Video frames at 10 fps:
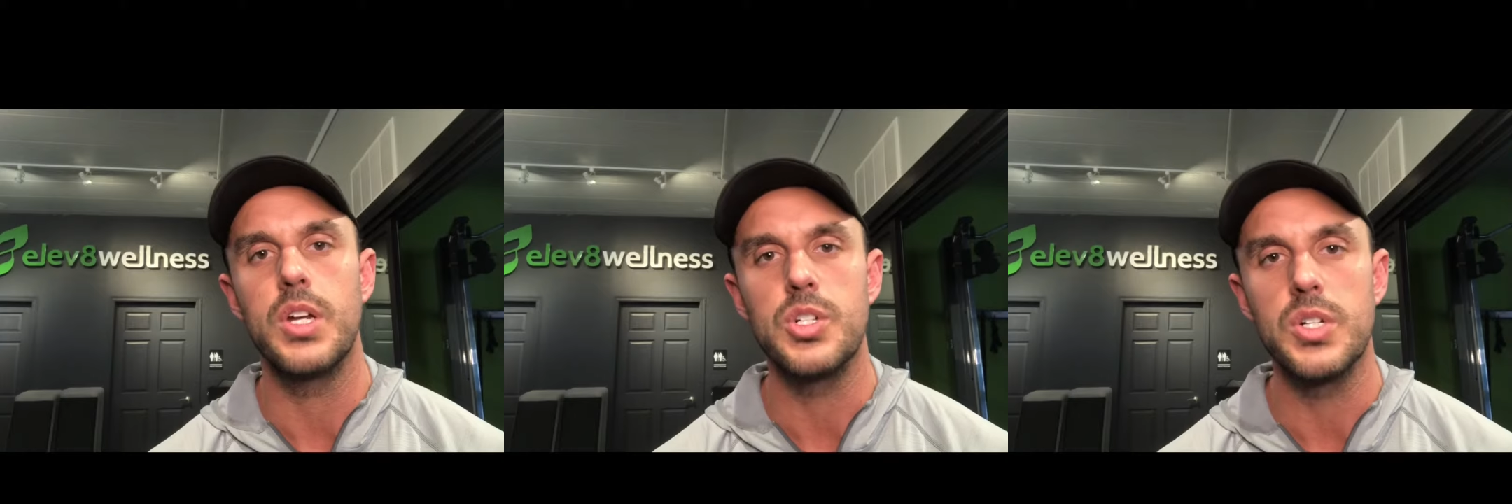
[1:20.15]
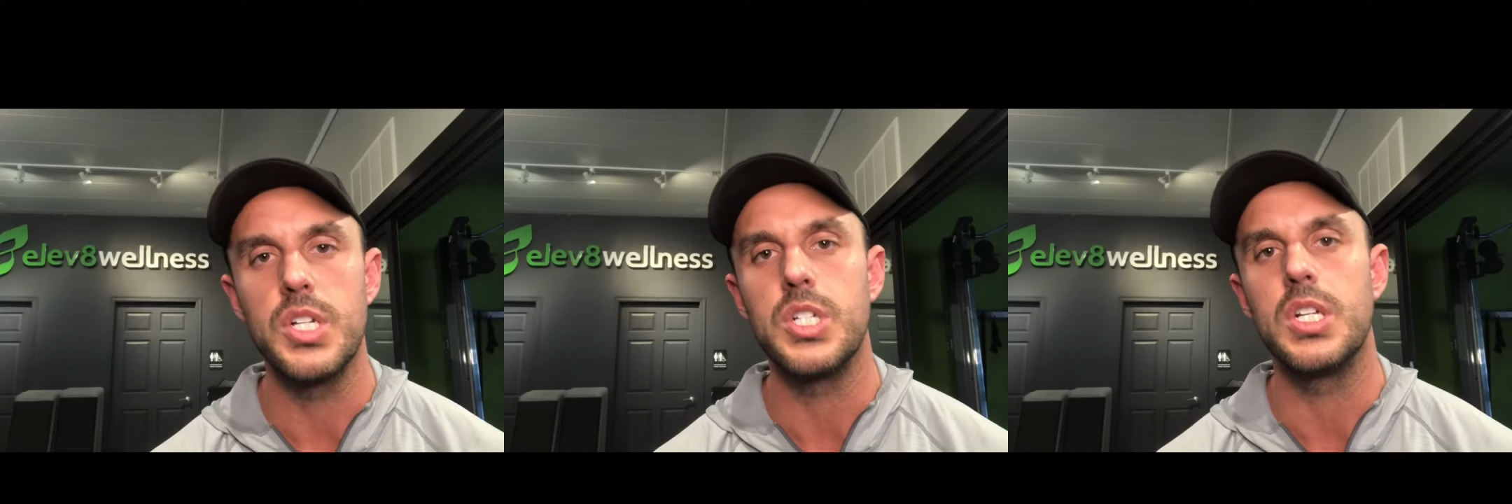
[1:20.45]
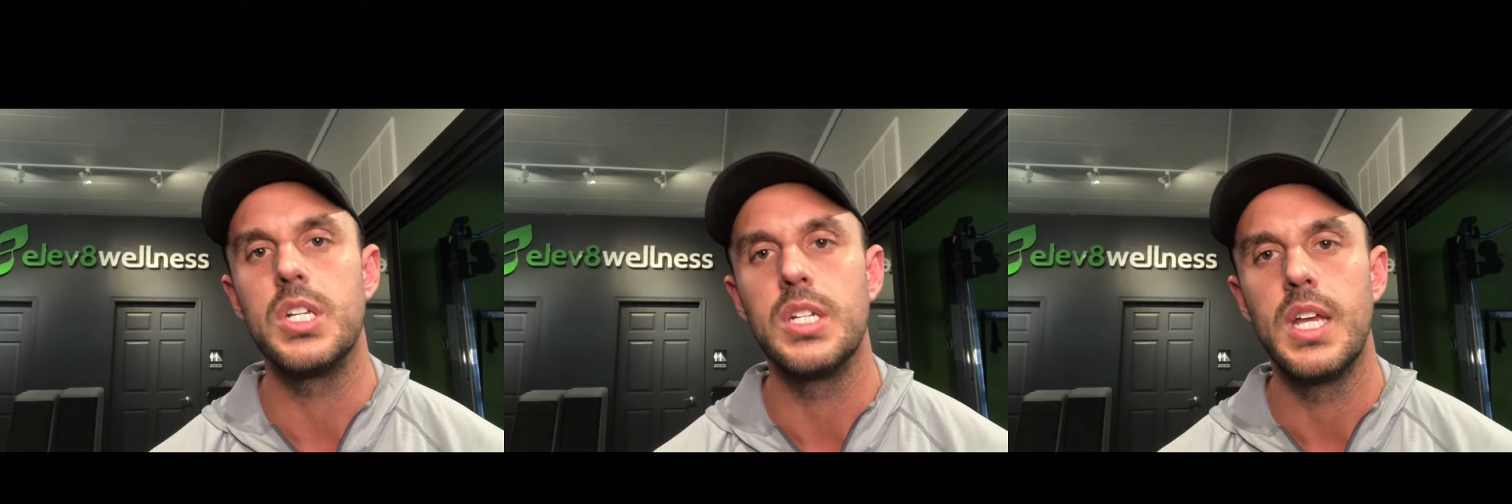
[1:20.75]

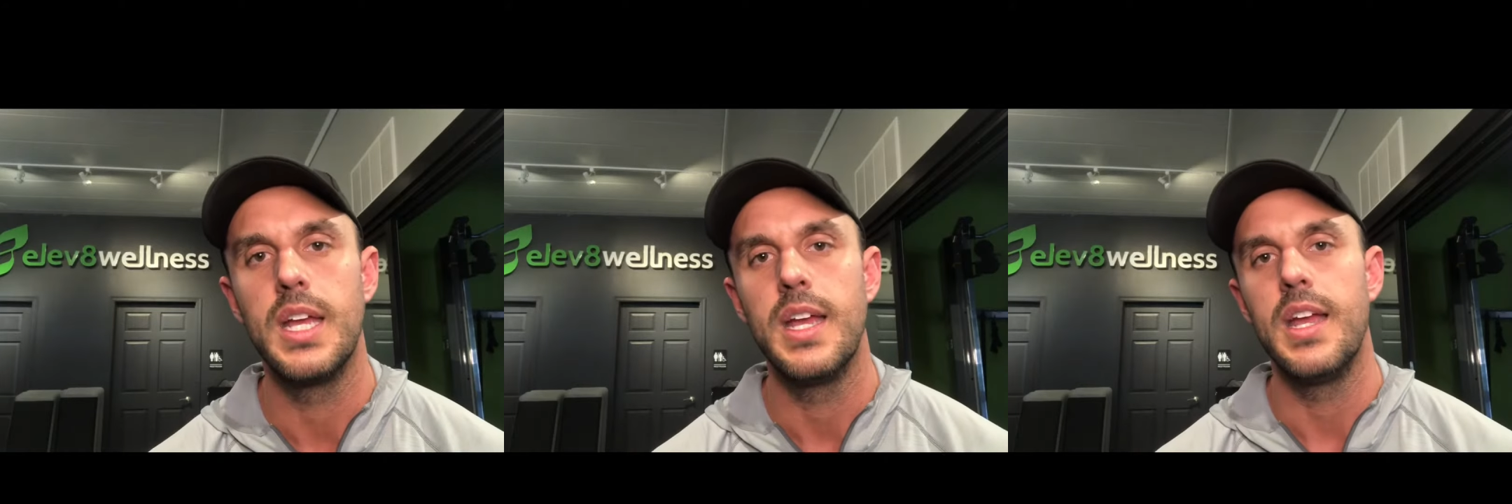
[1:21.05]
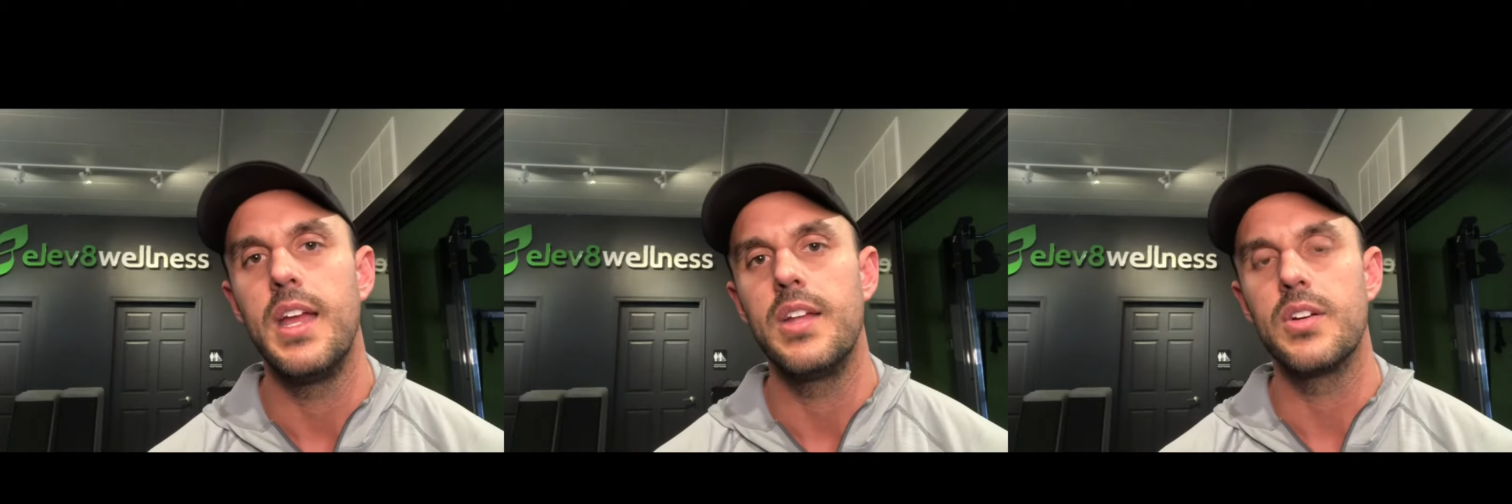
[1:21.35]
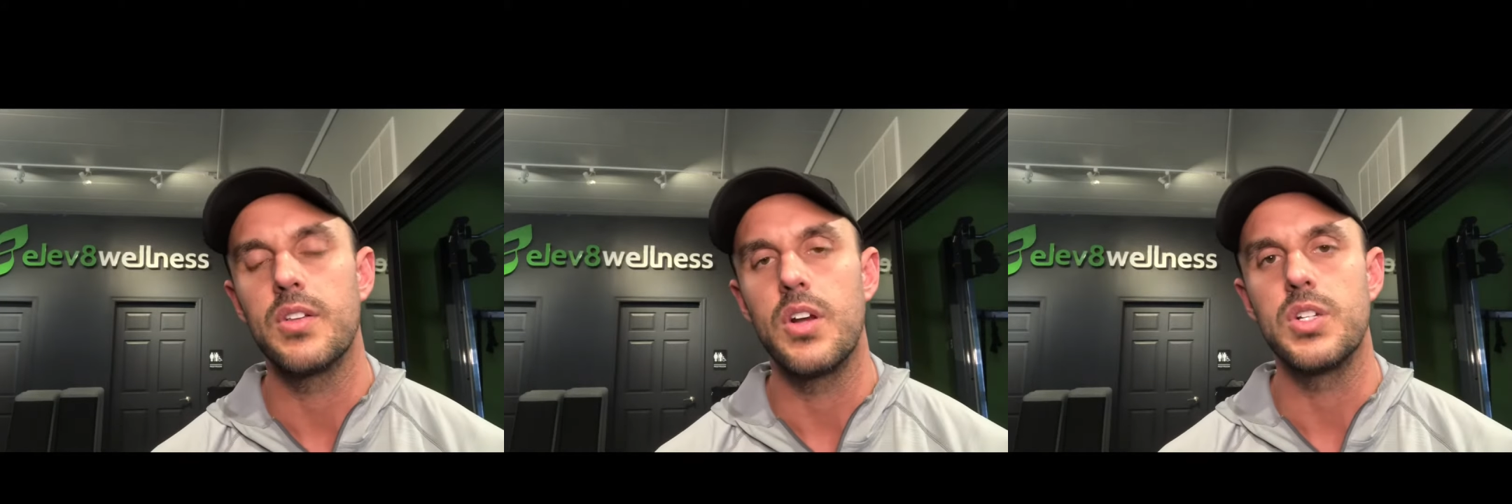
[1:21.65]
attrition and
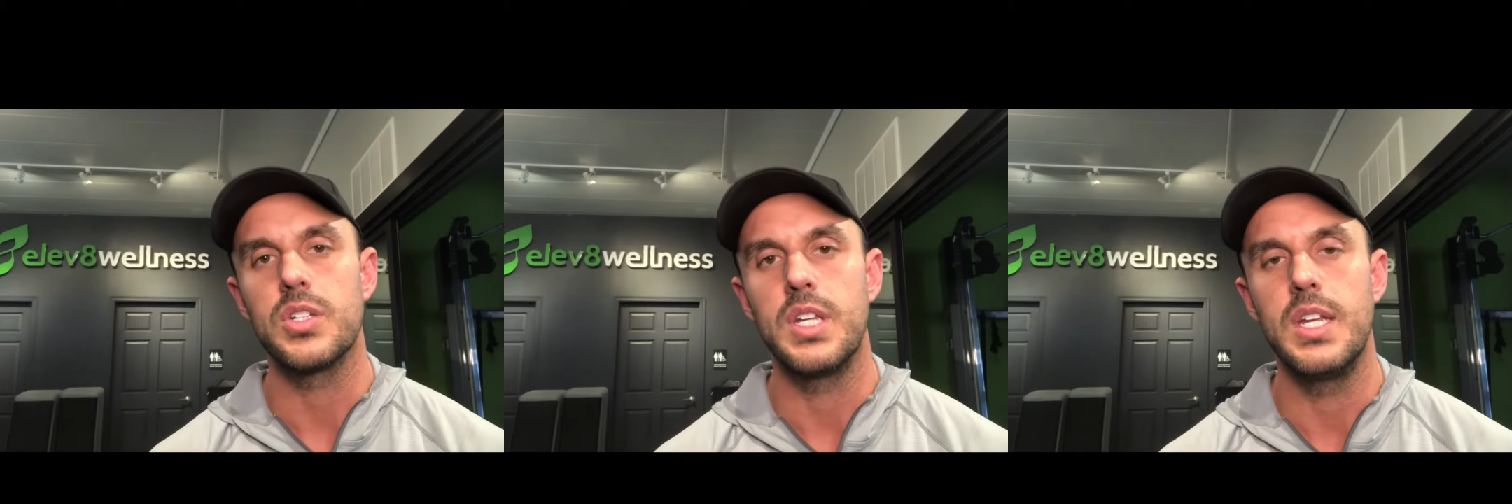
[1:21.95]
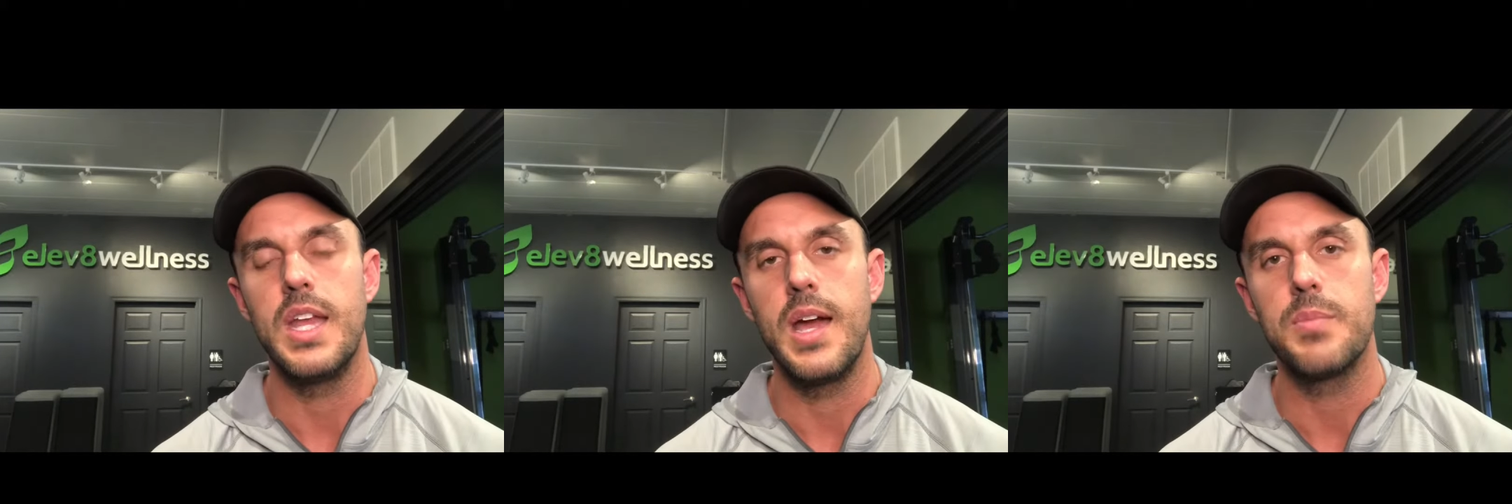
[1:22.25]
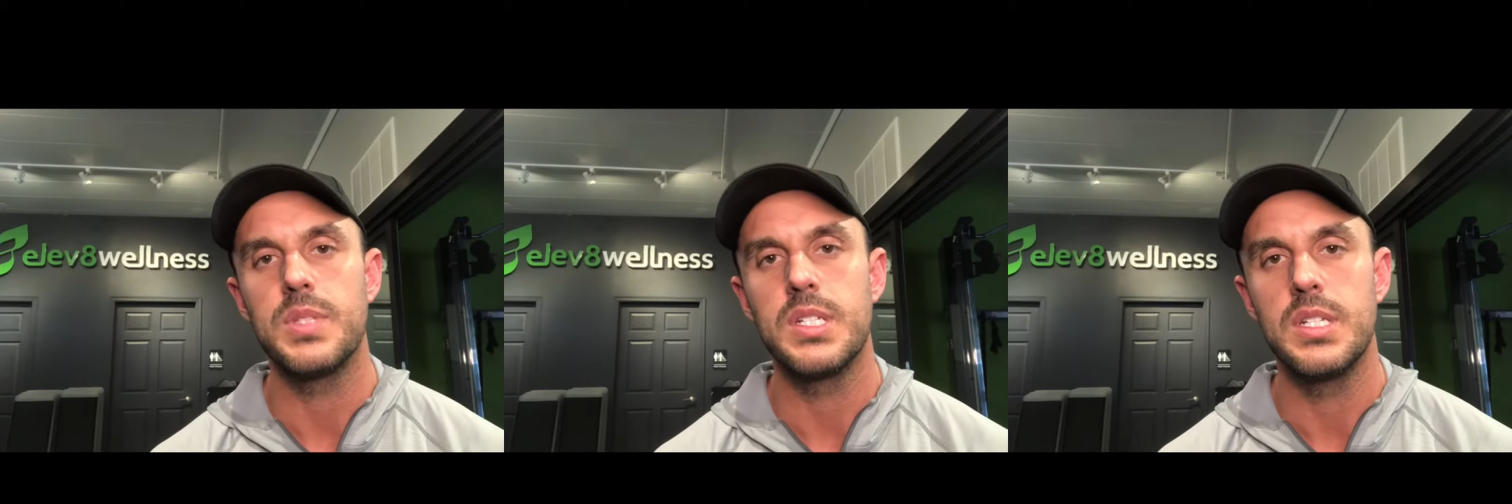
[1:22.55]
are largely
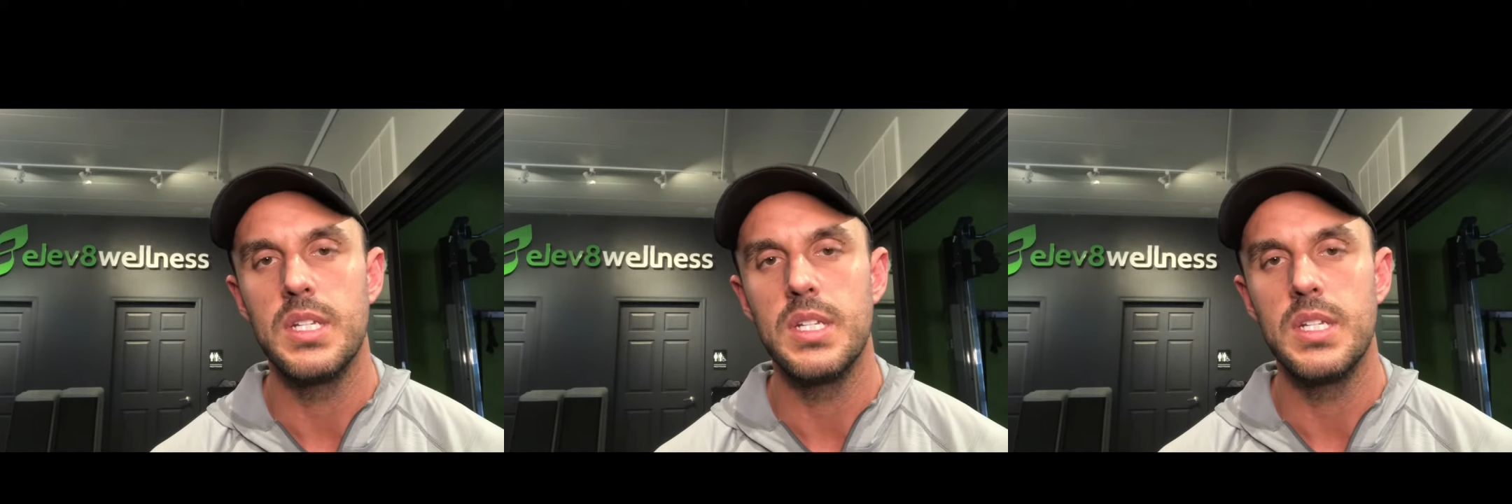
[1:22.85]
inept,